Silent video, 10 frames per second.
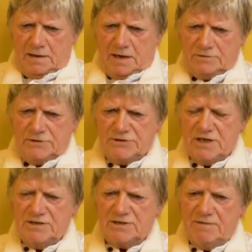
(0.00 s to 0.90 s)
I'll just
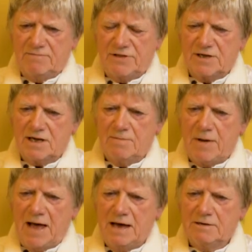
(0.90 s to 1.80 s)
say something
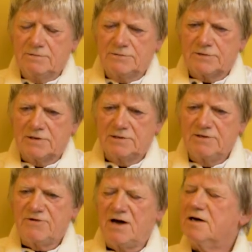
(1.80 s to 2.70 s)
about
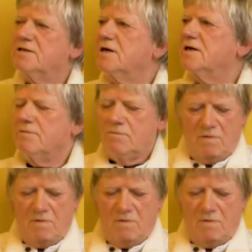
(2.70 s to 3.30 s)
nirvana.